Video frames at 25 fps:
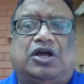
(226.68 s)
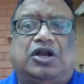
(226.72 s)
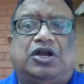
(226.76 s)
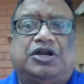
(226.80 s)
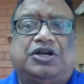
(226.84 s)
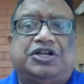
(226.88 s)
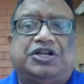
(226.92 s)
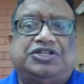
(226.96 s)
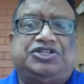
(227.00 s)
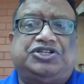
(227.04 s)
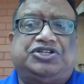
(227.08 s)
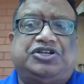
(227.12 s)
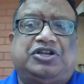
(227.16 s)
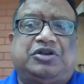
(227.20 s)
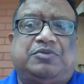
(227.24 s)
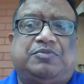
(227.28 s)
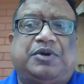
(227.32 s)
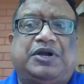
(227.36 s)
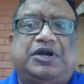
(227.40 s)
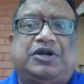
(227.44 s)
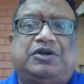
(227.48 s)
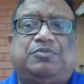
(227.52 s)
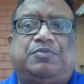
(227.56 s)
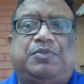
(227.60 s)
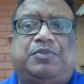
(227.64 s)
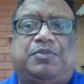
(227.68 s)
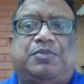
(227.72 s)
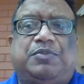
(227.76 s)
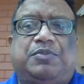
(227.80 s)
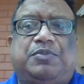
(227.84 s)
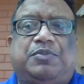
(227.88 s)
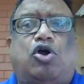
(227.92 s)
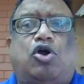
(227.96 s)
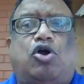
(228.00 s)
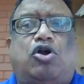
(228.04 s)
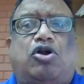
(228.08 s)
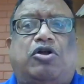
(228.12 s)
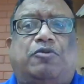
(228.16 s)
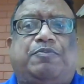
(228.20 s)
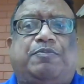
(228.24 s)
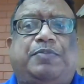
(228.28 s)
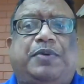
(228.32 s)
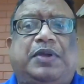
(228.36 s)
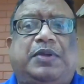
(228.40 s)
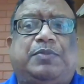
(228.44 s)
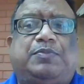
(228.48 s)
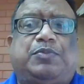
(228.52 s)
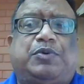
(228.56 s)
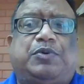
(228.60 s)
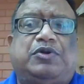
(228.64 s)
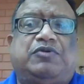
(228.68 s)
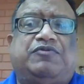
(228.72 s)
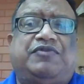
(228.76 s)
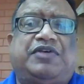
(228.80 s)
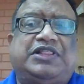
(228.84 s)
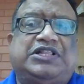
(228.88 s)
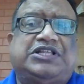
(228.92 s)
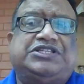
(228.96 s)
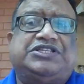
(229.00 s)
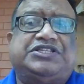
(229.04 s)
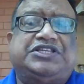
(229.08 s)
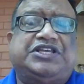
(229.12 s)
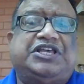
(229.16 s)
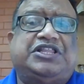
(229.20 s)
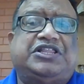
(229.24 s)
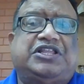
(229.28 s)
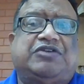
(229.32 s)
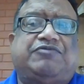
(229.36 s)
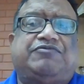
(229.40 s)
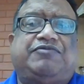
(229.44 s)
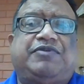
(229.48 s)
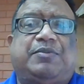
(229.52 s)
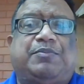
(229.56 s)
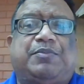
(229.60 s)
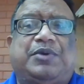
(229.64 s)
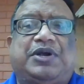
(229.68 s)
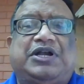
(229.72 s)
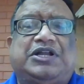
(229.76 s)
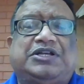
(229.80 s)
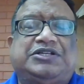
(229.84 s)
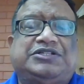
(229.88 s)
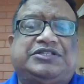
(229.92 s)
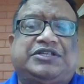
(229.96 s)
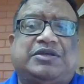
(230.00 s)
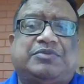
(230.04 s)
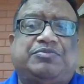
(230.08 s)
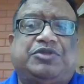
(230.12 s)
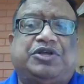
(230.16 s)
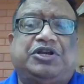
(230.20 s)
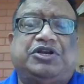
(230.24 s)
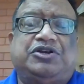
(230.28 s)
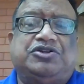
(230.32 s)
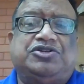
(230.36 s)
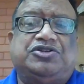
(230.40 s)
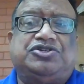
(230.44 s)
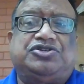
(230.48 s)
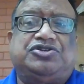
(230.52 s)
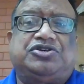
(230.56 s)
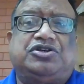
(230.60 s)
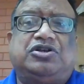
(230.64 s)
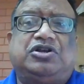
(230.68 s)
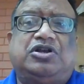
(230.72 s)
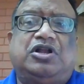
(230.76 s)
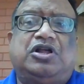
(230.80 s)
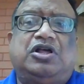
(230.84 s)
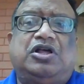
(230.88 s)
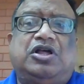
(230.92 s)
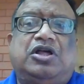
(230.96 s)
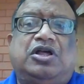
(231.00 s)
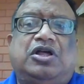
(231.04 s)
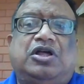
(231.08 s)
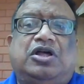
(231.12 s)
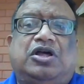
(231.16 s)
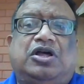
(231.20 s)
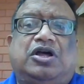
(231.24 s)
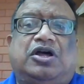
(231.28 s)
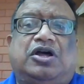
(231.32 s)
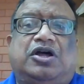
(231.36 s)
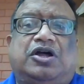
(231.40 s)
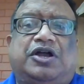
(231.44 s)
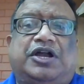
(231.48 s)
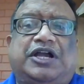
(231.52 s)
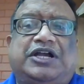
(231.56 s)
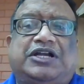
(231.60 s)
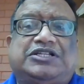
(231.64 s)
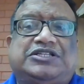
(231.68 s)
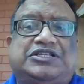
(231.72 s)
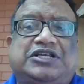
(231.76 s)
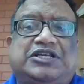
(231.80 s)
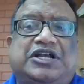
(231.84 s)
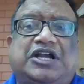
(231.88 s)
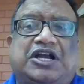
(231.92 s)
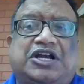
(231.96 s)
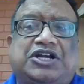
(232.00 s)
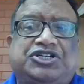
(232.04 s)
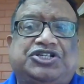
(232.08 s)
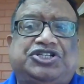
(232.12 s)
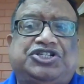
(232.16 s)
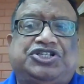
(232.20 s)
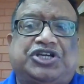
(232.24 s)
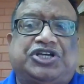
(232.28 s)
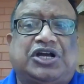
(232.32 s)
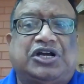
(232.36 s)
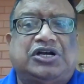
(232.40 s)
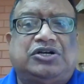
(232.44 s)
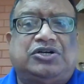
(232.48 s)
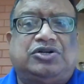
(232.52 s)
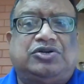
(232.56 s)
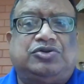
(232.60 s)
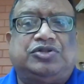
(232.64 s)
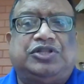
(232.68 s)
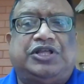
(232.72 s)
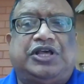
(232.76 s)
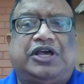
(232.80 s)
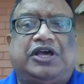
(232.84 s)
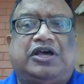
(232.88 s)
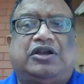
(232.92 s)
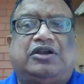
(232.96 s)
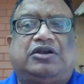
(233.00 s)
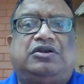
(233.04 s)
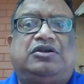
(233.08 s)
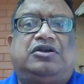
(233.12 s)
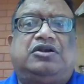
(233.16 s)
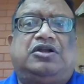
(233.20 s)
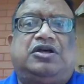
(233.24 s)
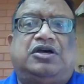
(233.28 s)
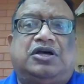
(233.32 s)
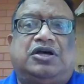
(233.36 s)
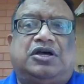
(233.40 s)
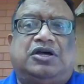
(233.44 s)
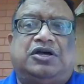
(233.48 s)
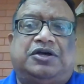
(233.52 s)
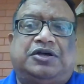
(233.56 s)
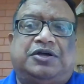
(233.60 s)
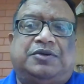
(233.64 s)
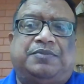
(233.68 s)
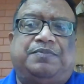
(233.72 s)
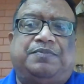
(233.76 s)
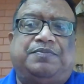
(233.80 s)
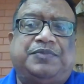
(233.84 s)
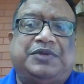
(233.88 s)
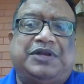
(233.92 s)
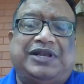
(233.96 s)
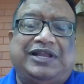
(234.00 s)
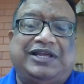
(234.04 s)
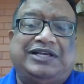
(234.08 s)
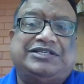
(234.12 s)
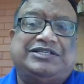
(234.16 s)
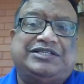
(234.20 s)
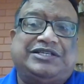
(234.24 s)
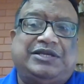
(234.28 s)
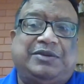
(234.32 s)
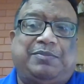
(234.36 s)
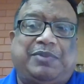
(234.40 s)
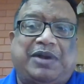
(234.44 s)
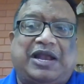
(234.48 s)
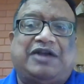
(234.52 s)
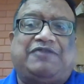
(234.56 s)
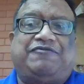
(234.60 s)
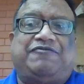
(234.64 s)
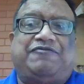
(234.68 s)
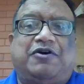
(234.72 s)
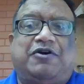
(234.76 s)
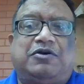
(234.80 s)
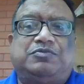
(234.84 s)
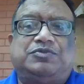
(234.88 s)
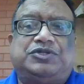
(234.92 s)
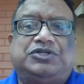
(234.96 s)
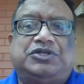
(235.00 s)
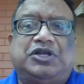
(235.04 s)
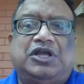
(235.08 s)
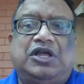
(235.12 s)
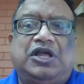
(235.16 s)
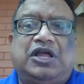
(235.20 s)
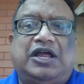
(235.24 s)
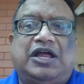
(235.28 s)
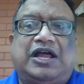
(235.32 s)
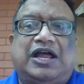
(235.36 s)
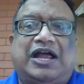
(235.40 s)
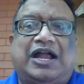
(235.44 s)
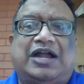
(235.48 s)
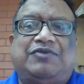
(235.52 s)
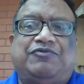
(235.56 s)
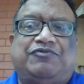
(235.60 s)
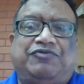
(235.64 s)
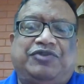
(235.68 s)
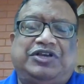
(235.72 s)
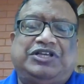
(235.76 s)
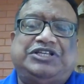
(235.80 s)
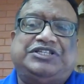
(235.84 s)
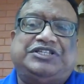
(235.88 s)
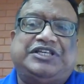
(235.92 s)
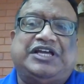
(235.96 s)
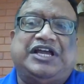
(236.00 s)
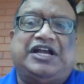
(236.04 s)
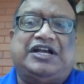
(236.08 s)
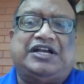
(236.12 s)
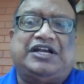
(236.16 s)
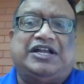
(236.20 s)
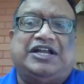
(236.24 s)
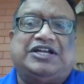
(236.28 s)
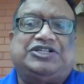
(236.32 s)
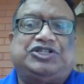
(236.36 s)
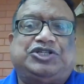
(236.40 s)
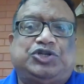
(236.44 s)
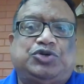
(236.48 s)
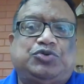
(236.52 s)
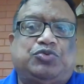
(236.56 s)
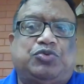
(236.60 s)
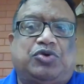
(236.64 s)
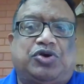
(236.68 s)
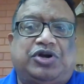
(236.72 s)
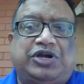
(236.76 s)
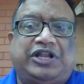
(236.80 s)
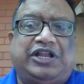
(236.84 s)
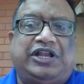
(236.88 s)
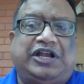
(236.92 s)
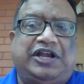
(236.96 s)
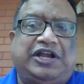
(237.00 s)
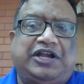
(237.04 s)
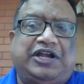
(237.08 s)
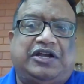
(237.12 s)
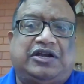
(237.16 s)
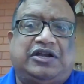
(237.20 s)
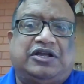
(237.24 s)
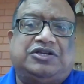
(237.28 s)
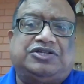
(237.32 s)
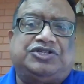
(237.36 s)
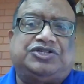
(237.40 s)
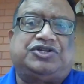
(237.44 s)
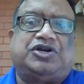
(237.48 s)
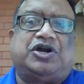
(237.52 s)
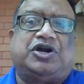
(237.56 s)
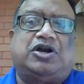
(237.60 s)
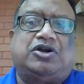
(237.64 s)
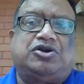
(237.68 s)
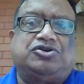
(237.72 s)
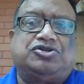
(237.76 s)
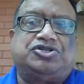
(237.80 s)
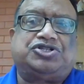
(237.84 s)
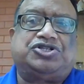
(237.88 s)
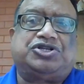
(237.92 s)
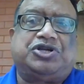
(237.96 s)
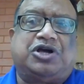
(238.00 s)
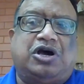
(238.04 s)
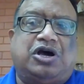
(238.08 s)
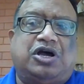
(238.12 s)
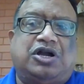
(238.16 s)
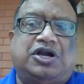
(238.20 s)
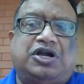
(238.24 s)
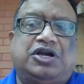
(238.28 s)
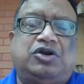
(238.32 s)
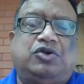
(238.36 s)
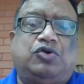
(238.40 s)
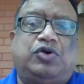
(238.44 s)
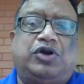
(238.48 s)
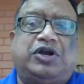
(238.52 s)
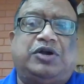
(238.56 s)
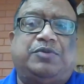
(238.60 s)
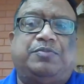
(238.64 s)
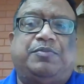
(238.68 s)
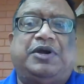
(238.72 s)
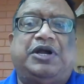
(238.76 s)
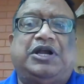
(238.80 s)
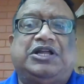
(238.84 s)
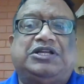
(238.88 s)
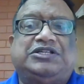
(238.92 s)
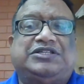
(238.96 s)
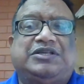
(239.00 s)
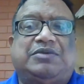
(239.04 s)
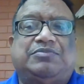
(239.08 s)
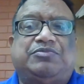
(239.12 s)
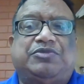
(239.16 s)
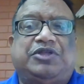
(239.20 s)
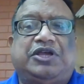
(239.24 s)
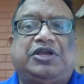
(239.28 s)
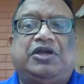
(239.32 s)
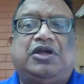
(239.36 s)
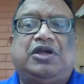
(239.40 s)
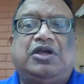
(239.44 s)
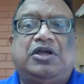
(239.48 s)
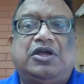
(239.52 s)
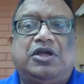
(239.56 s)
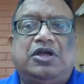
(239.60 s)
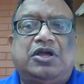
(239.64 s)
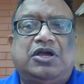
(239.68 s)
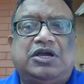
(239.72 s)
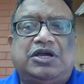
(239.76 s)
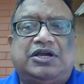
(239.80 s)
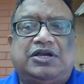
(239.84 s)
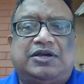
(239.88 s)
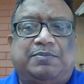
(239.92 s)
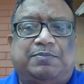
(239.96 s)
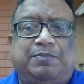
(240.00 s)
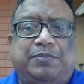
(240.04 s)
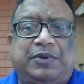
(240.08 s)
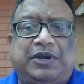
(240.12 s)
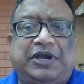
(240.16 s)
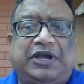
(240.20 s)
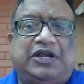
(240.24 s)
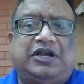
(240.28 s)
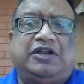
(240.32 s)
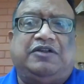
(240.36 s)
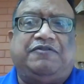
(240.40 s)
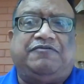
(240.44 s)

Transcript: digital. But a lot of people, when they say that we are building something digital, it is an adjunct to their legacy platforms. And we said, let's do a delete, start, or star and look at building something completely